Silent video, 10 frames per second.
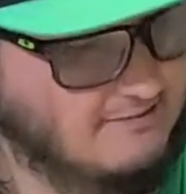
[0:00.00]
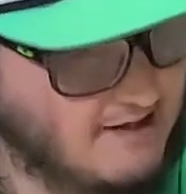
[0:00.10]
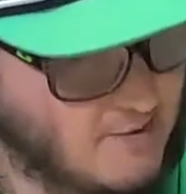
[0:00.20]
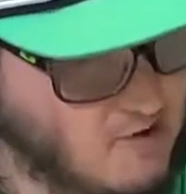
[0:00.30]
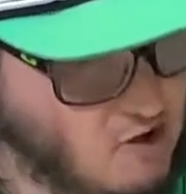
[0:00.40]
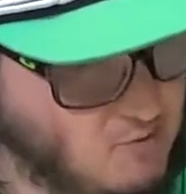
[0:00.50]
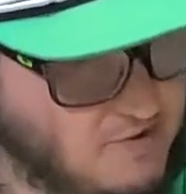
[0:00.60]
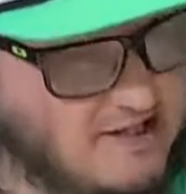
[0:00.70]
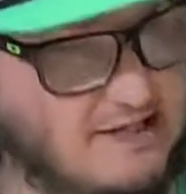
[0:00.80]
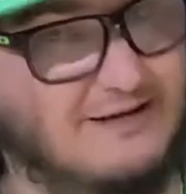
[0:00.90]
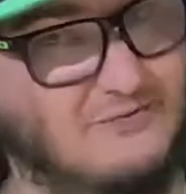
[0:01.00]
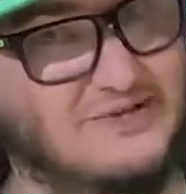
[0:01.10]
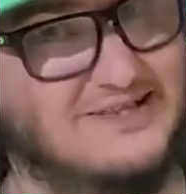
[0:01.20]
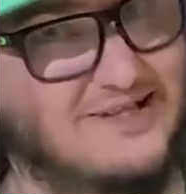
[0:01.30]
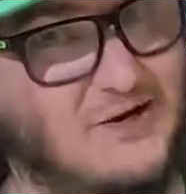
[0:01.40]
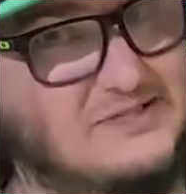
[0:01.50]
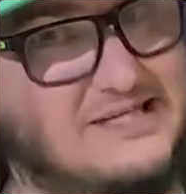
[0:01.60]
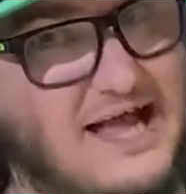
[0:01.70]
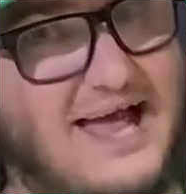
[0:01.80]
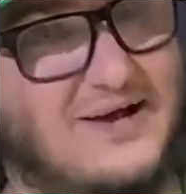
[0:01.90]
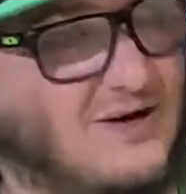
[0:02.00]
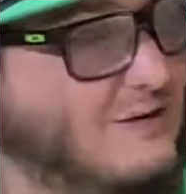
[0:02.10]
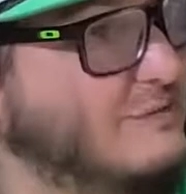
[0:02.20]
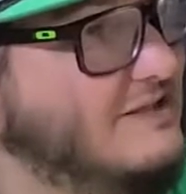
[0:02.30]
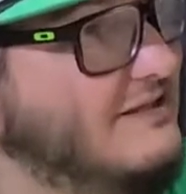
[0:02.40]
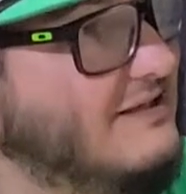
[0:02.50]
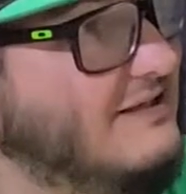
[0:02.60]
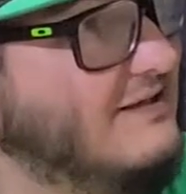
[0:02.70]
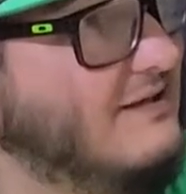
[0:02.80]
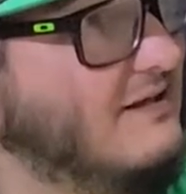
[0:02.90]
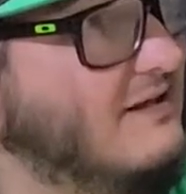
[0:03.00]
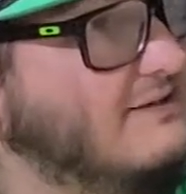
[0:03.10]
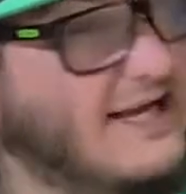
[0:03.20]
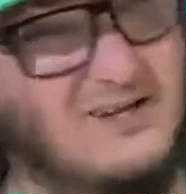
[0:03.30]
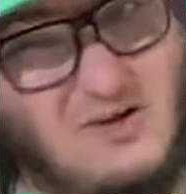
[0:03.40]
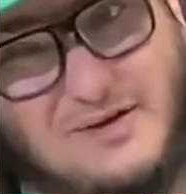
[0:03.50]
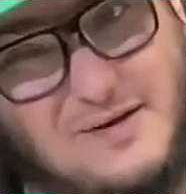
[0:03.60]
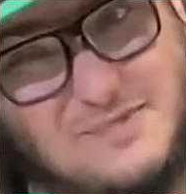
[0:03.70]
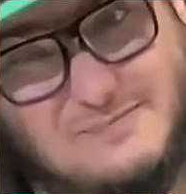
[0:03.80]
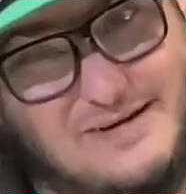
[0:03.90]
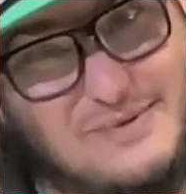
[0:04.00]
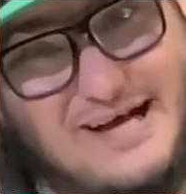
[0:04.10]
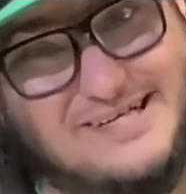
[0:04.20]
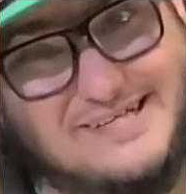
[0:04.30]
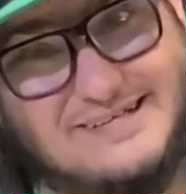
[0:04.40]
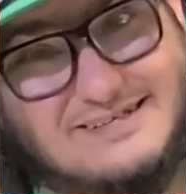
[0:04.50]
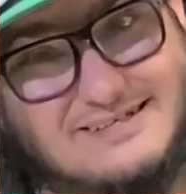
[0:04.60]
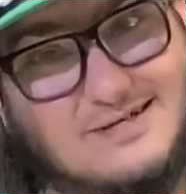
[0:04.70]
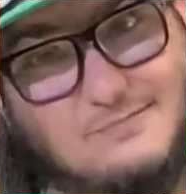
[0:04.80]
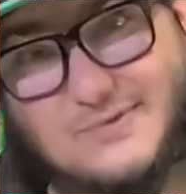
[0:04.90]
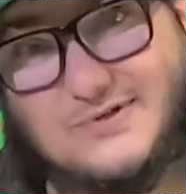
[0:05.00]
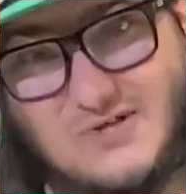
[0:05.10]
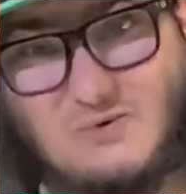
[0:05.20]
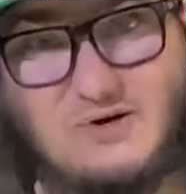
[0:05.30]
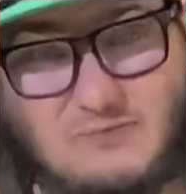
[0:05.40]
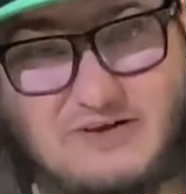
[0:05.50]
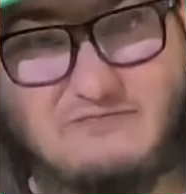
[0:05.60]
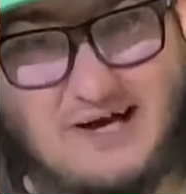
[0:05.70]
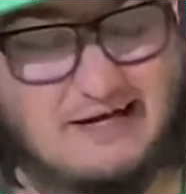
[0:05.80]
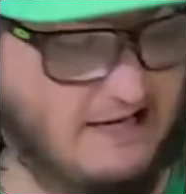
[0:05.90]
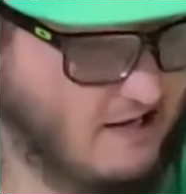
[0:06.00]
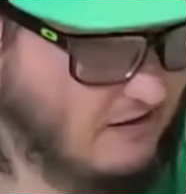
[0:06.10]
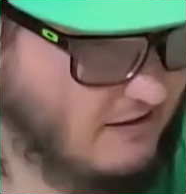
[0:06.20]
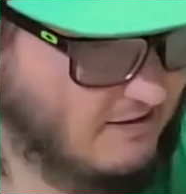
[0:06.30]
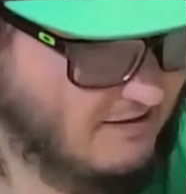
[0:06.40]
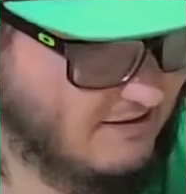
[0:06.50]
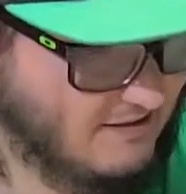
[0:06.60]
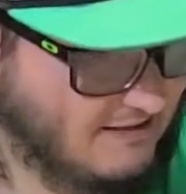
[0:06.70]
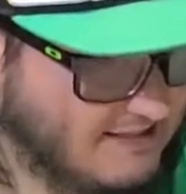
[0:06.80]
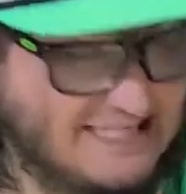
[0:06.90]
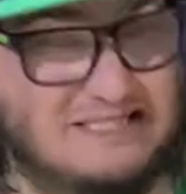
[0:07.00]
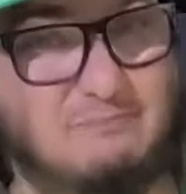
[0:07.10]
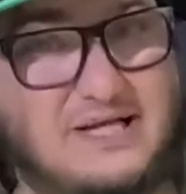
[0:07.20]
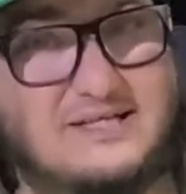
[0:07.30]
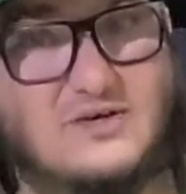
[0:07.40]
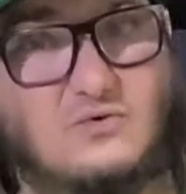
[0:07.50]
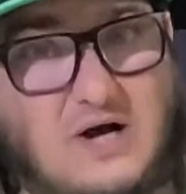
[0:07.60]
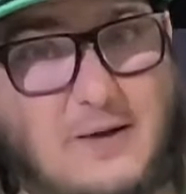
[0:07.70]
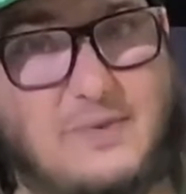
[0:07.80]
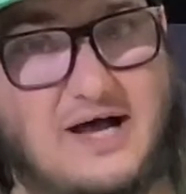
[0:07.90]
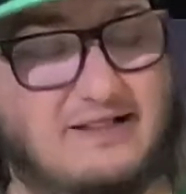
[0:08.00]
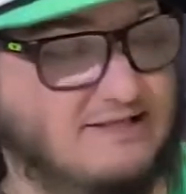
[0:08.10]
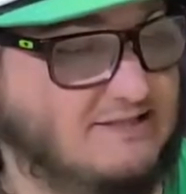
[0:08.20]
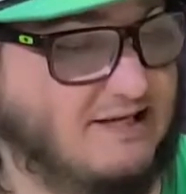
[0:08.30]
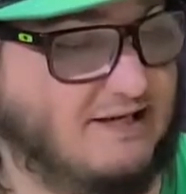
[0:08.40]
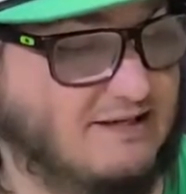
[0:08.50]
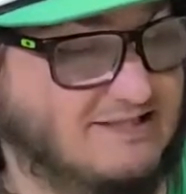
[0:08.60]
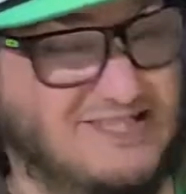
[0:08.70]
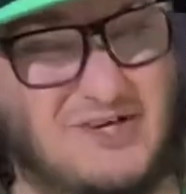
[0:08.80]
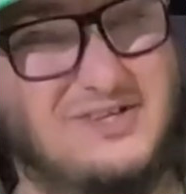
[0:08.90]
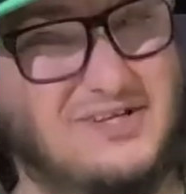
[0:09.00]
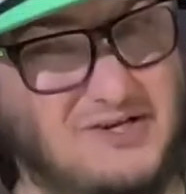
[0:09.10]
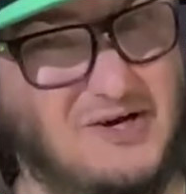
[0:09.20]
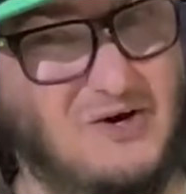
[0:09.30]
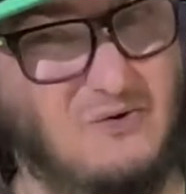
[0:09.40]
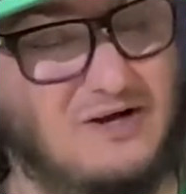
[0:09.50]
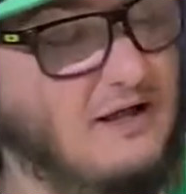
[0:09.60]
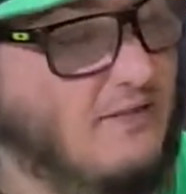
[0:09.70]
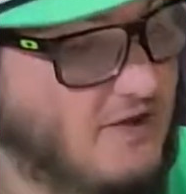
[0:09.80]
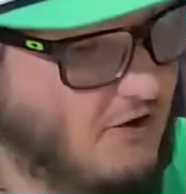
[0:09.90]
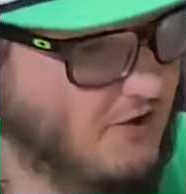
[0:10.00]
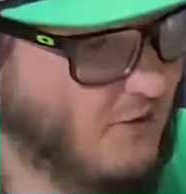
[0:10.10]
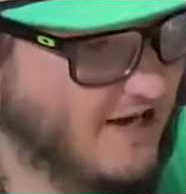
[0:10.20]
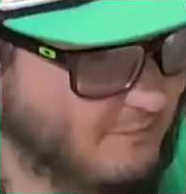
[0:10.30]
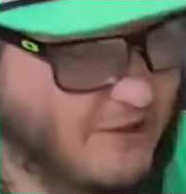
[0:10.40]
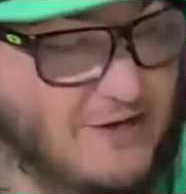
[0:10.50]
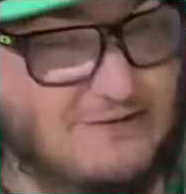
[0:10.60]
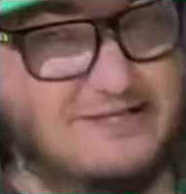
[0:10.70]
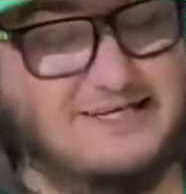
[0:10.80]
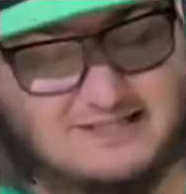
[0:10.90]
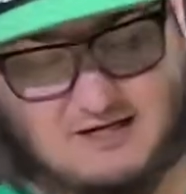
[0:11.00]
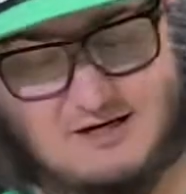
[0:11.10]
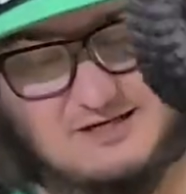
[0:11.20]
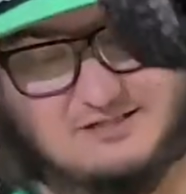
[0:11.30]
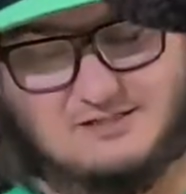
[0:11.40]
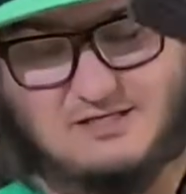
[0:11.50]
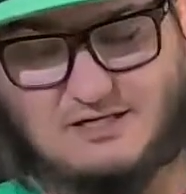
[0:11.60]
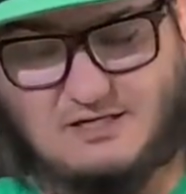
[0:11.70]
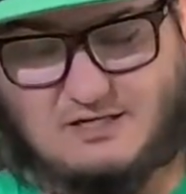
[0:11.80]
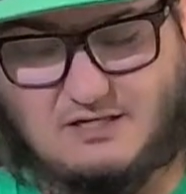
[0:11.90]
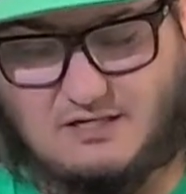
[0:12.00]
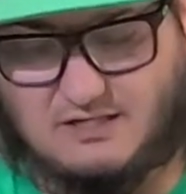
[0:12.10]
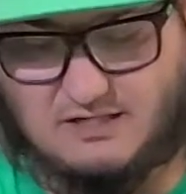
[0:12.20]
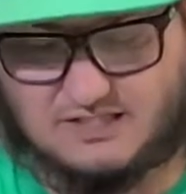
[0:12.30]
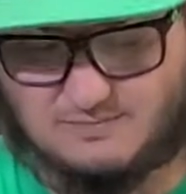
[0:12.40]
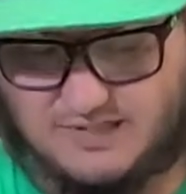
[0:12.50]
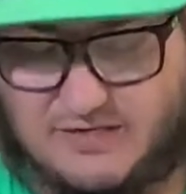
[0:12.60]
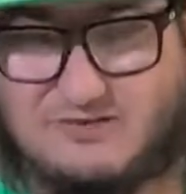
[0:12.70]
I'm hoping with the Losi A-arms, they'll hold up to my bashing. But there's only one way to find out. And that's to beat the crap out of this thing. Because you know, the only way to play with these cars is to play with